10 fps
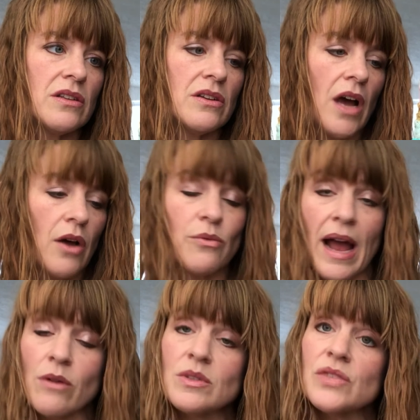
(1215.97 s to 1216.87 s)
uh,
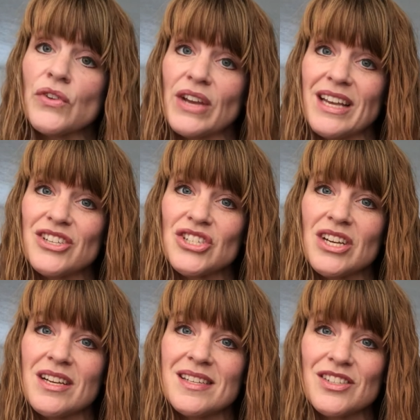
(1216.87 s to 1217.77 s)
rounds for each
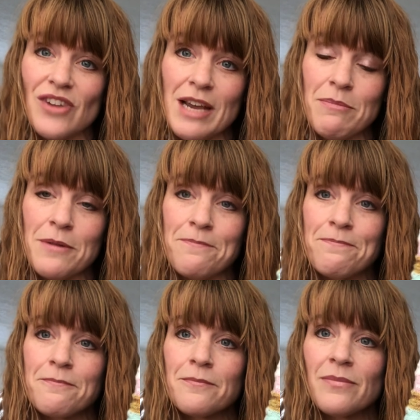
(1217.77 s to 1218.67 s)
stripe.
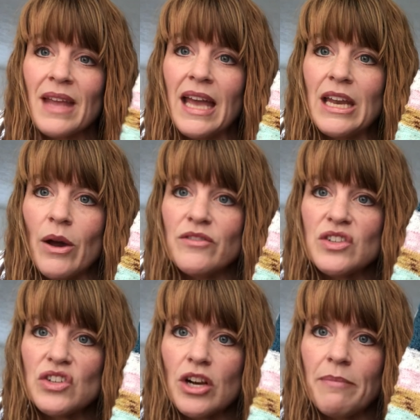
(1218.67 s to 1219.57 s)
And now I've just
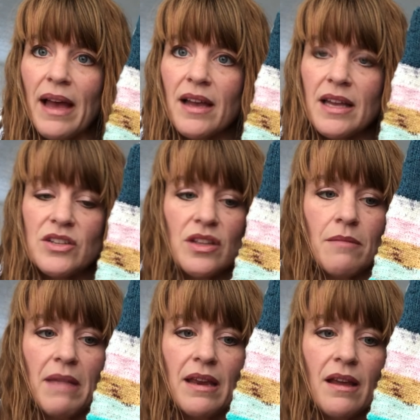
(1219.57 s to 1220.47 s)
started back into the
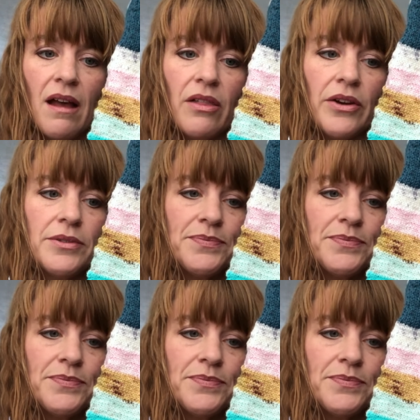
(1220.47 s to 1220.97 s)
main color.